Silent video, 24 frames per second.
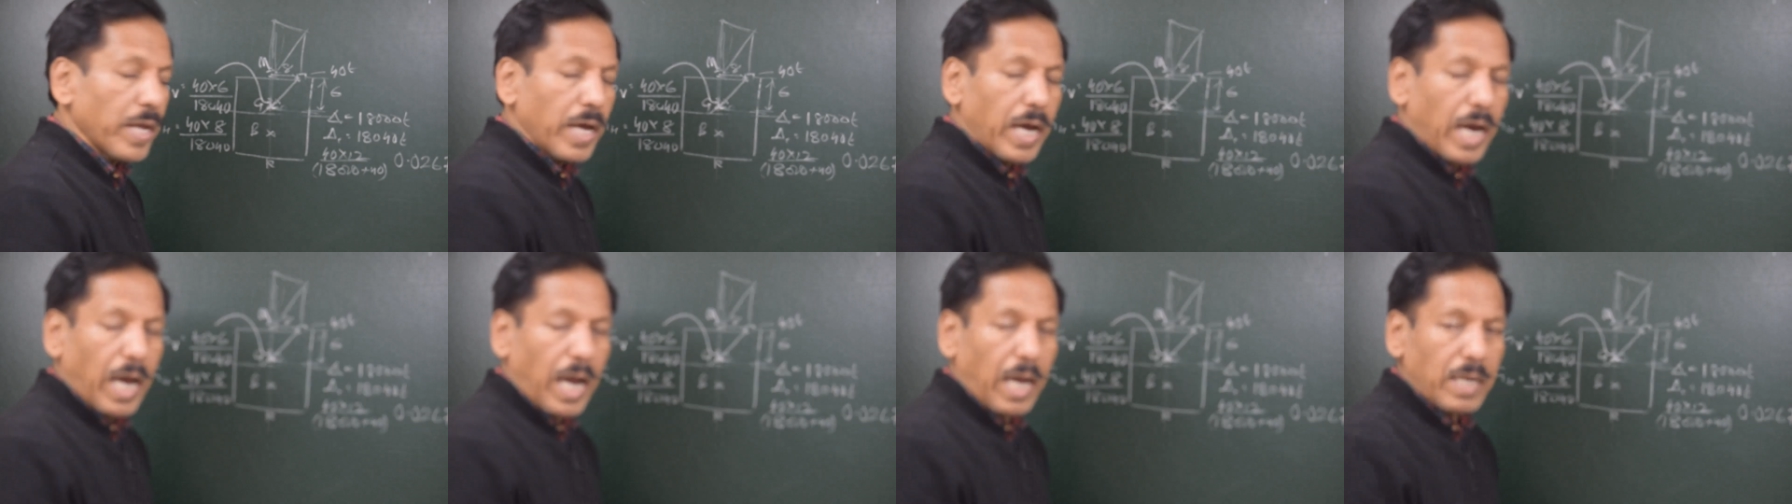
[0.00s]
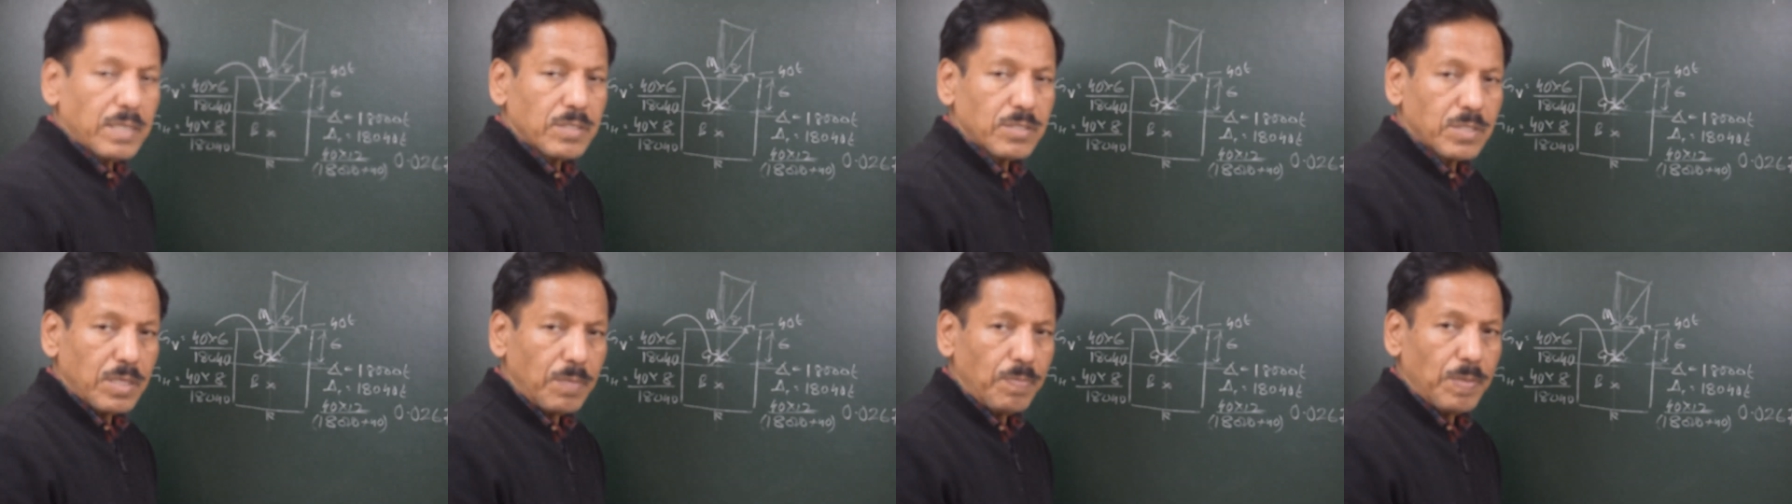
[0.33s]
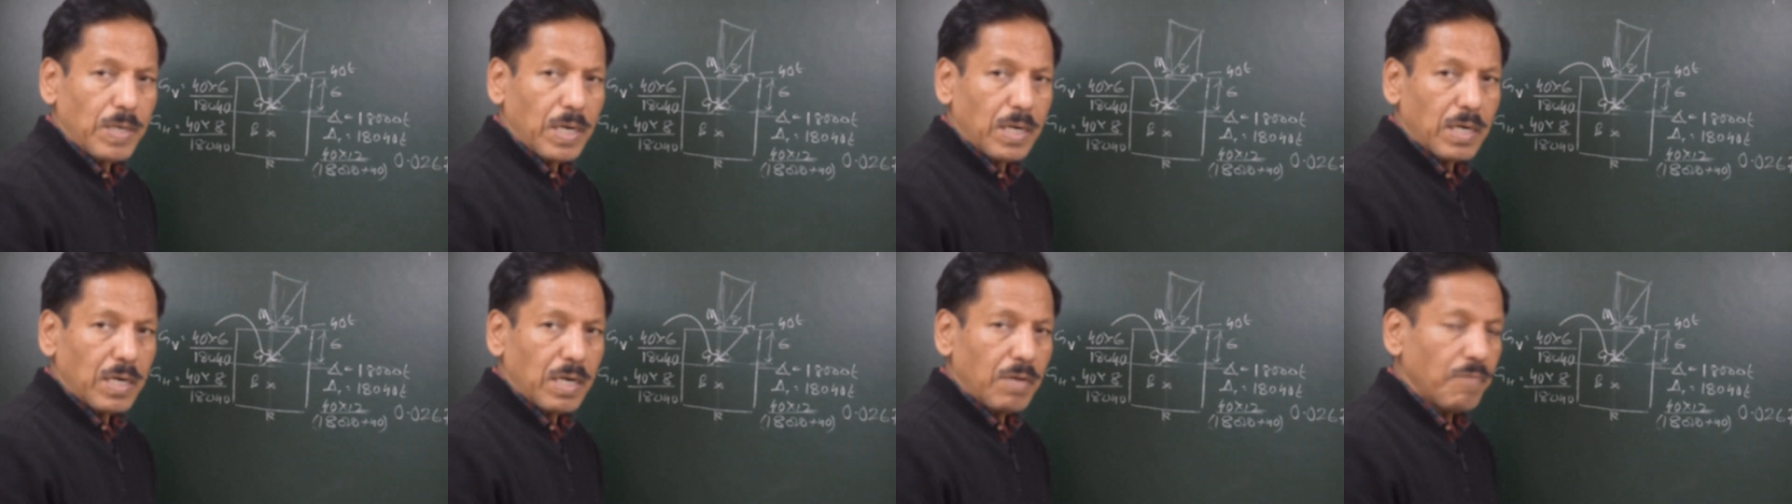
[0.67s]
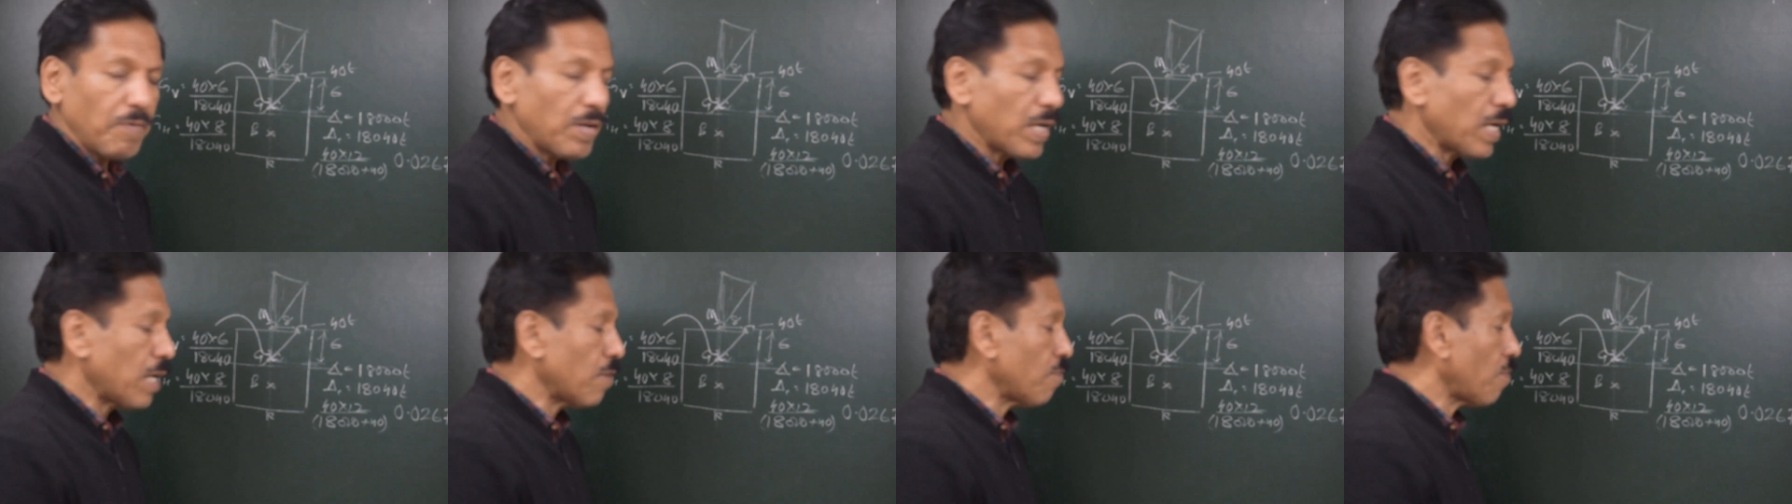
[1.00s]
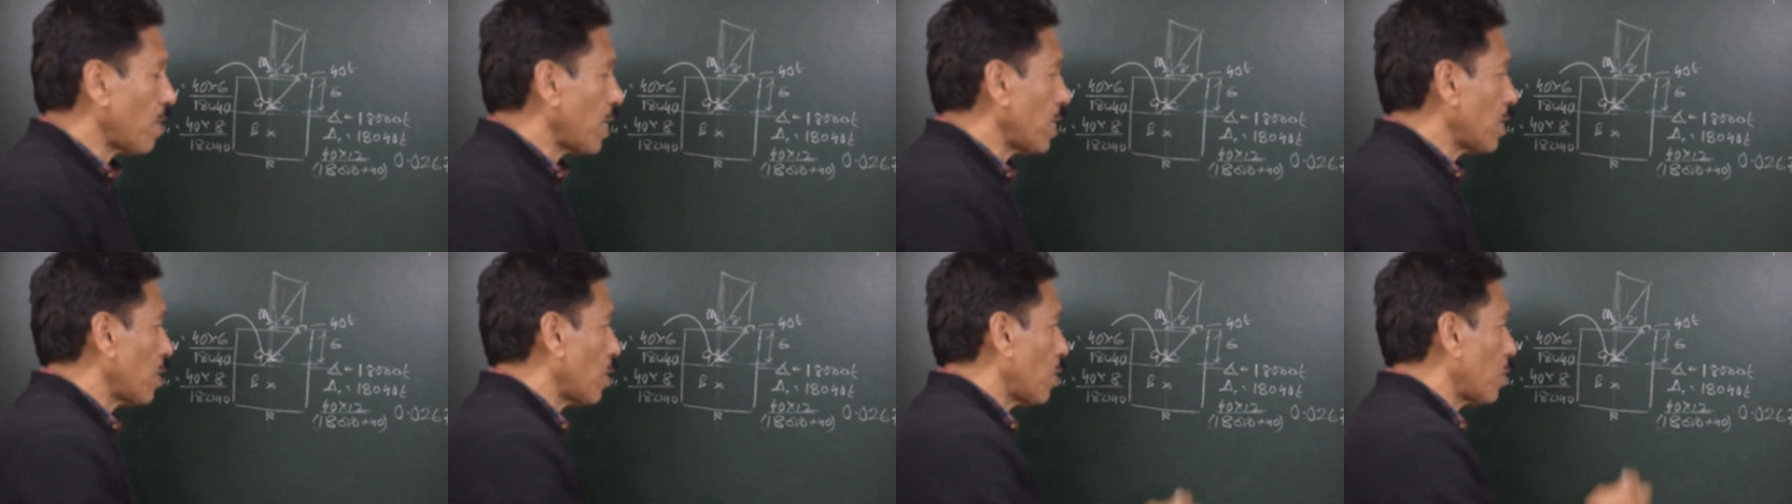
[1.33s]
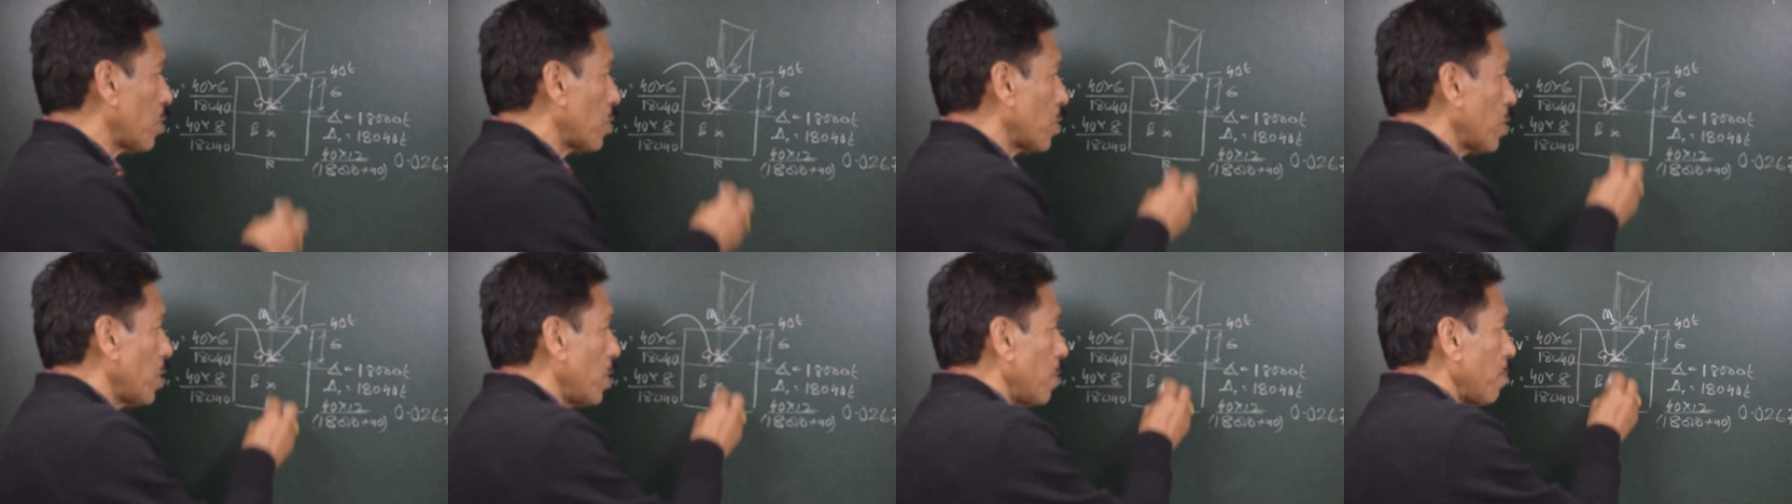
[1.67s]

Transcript: And similarly, we can find out